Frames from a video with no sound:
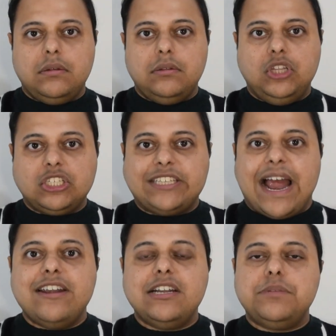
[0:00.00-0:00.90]
The
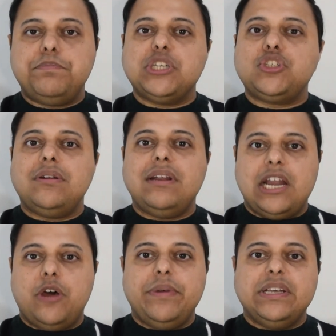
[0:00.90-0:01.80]
standard personal
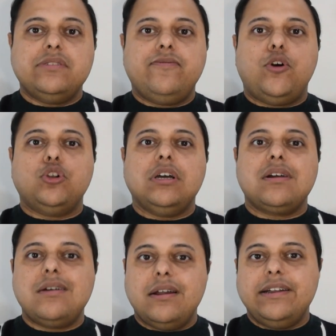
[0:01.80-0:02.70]
allowance for the
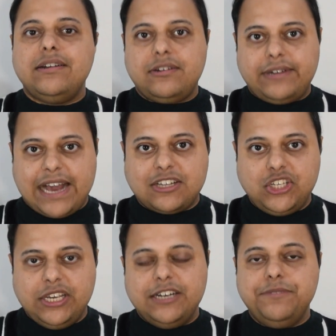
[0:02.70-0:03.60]
current tax
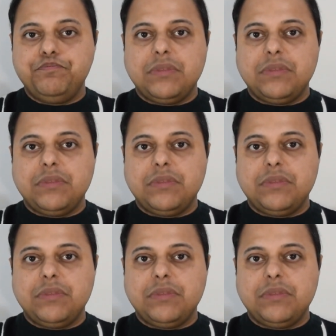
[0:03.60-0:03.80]
year,